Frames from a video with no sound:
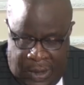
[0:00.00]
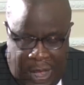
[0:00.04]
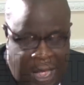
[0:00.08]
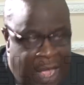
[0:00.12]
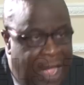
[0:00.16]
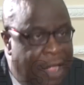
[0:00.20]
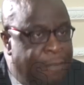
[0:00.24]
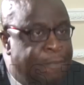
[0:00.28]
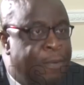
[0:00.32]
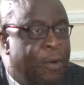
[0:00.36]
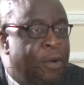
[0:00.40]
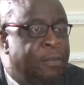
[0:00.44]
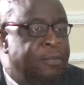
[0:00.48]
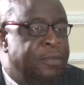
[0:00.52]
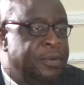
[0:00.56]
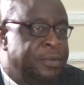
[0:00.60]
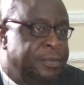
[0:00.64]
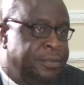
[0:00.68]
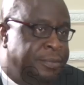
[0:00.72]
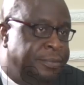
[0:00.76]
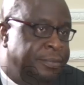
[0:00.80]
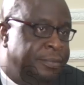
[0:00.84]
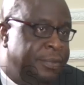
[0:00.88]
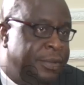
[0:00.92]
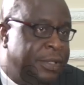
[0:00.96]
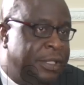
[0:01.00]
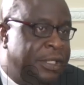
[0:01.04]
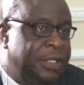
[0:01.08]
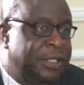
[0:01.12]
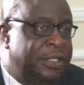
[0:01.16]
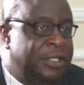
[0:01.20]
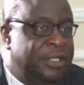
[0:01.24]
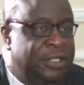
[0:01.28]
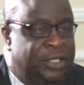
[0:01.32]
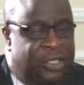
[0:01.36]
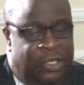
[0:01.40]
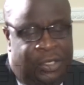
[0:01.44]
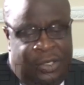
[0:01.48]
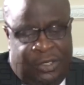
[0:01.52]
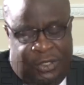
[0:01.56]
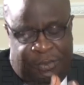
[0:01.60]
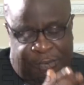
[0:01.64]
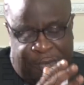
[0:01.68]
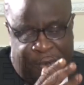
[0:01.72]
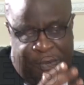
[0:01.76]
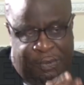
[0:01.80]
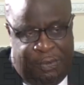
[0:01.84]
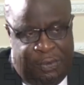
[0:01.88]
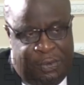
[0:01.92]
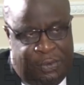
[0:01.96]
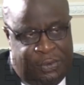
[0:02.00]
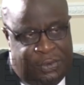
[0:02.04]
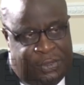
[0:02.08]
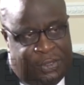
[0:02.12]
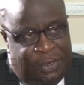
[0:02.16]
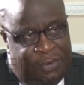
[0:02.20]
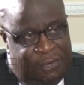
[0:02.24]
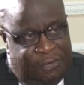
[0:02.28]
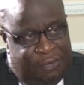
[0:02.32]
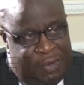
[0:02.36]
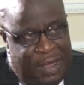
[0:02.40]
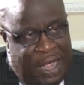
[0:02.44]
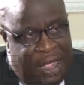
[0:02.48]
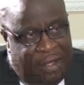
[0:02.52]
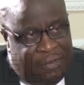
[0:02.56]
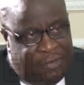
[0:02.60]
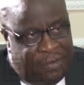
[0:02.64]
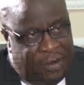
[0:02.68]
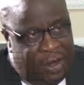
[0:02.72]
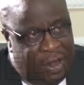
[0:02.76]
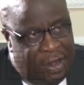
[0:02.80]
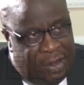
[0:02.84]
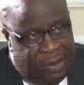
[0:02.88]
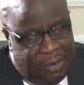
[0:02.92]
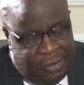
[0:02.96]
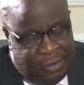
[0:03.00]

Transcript: IPOB, yeah, the indigenous peoples of Biafra,